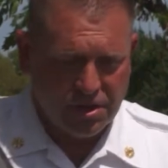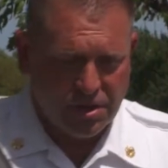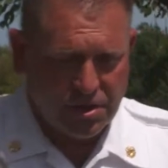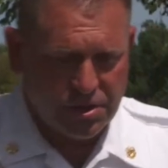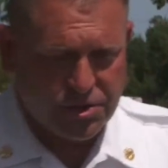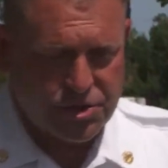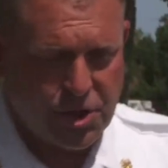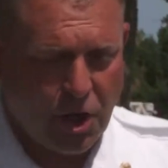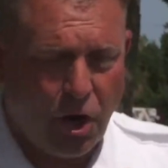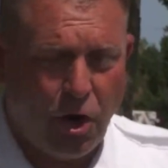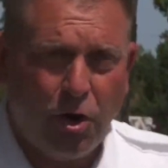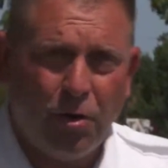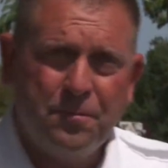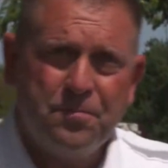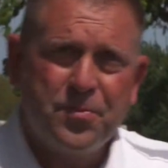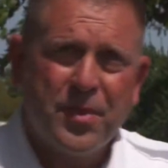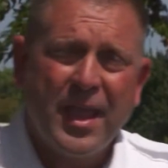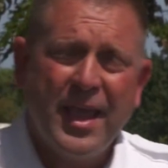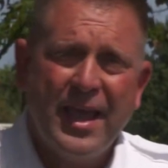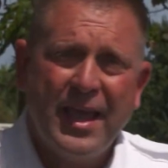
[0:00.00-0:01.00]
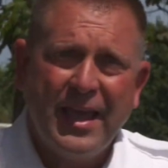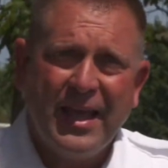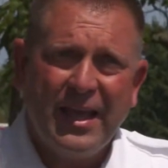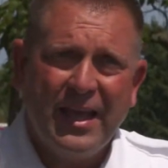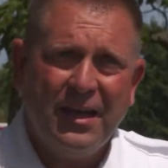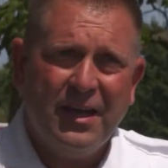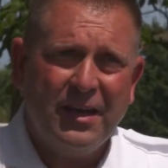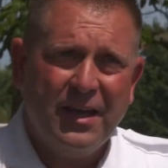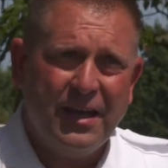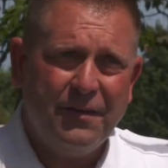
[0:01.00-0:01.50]
So
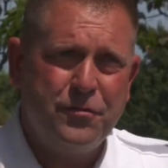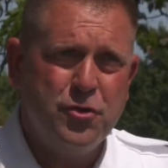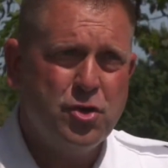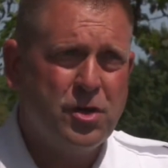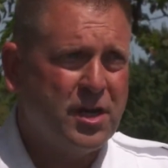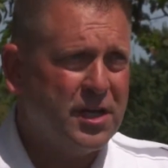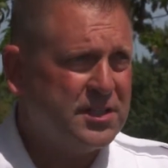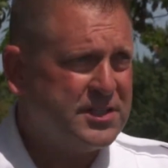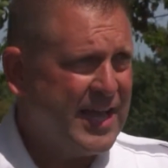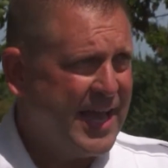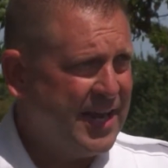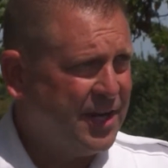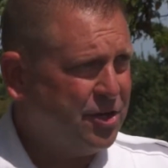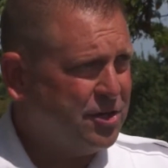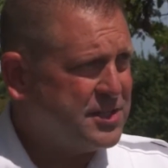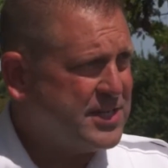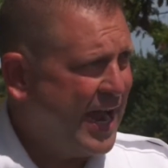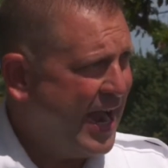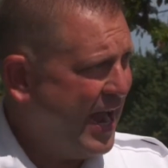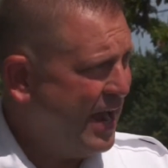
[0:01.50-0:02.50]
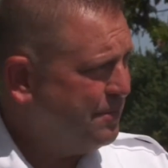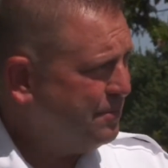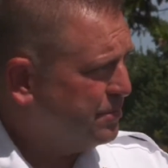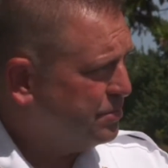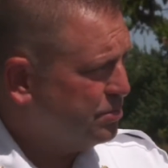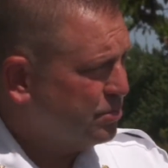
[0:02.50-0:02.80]
if you could take your time,